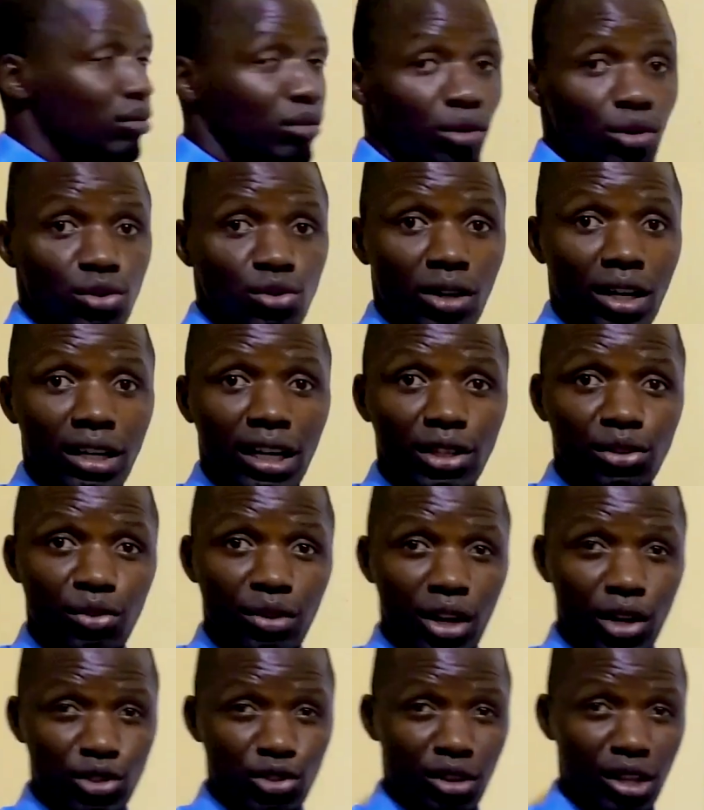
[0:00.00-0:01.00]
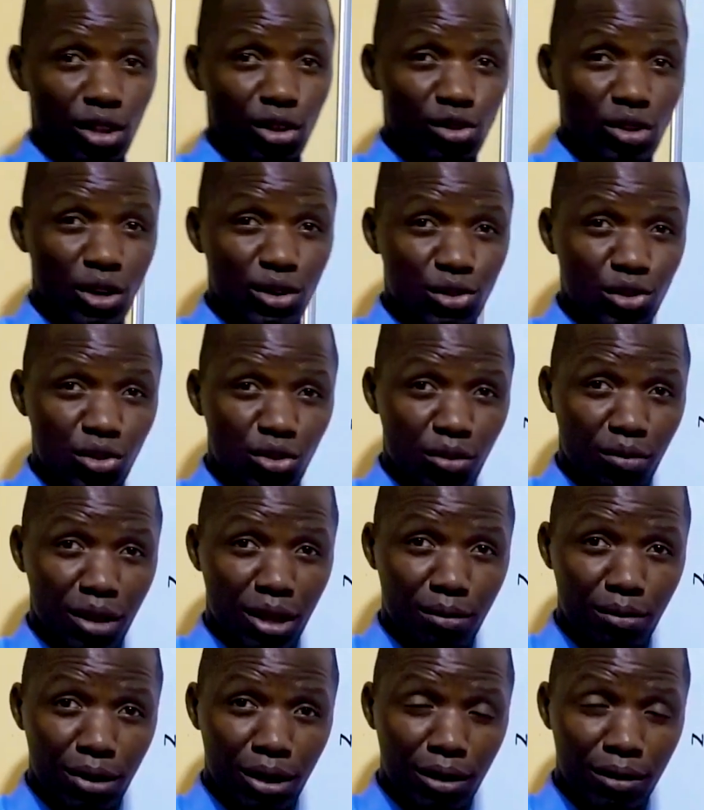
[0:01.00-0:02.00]
We also had that reaction. Those ones will
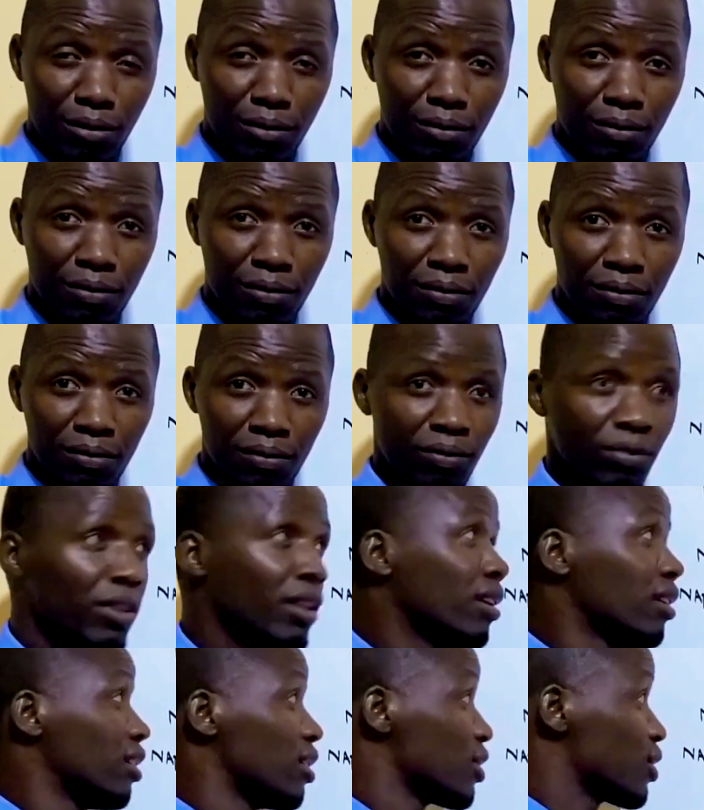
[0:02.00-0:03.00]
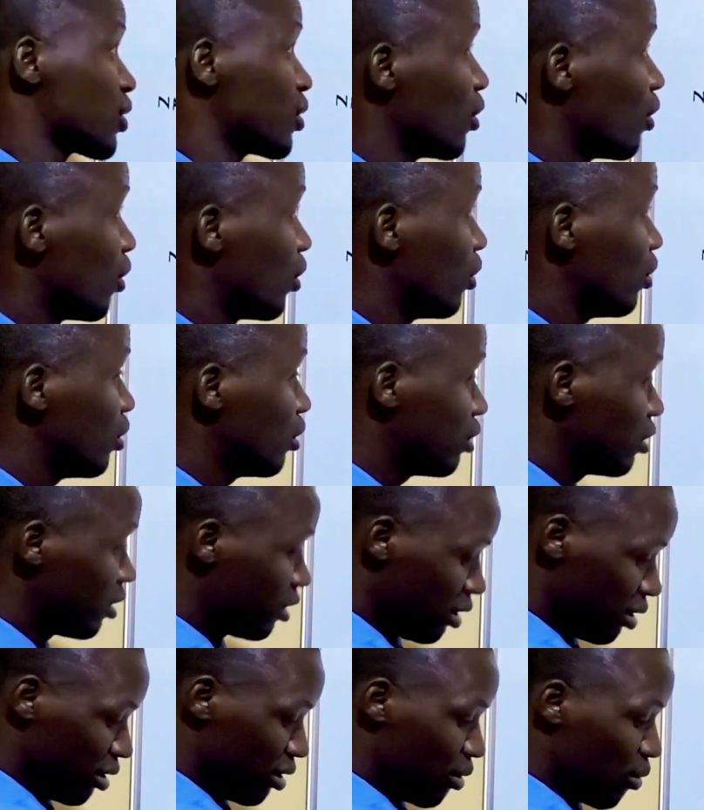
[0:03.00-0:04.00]
remember. So
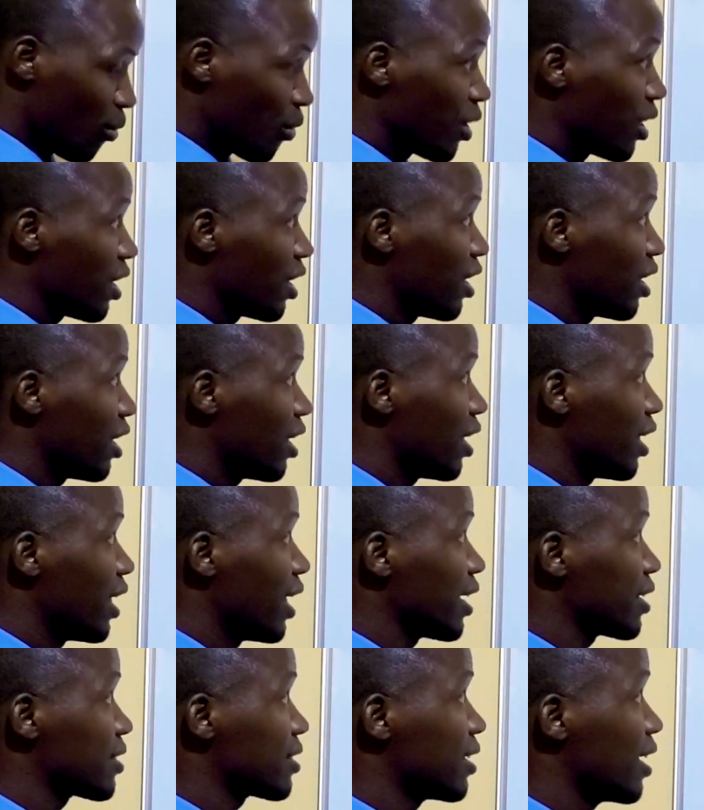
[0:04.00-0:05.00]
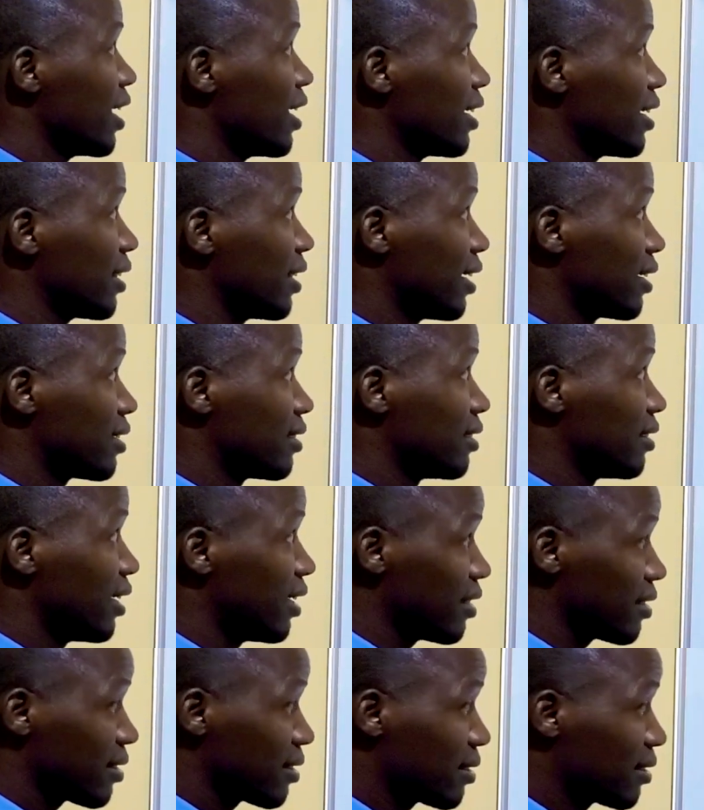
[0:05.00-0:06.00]
we are saying that
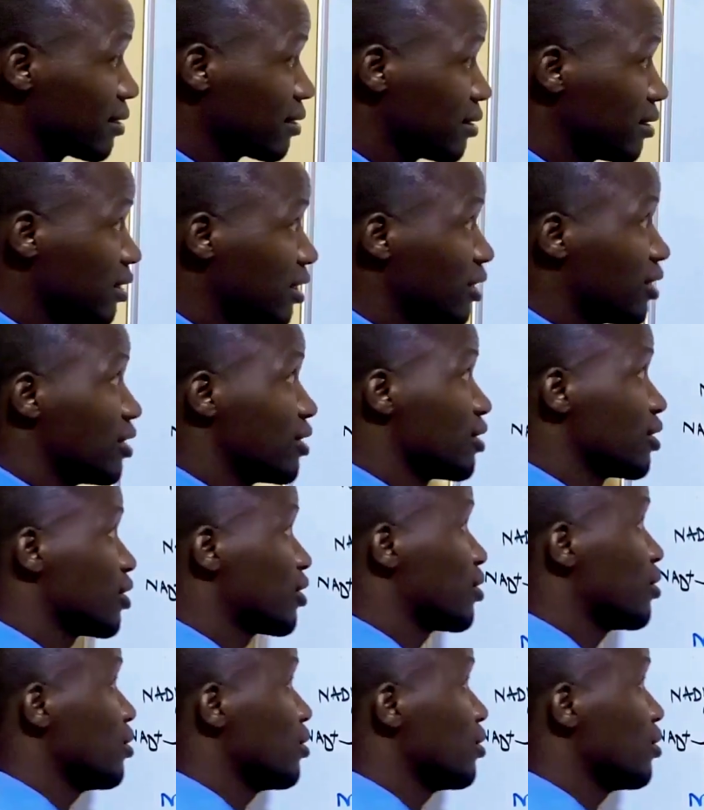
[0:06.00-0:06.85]
yes, it is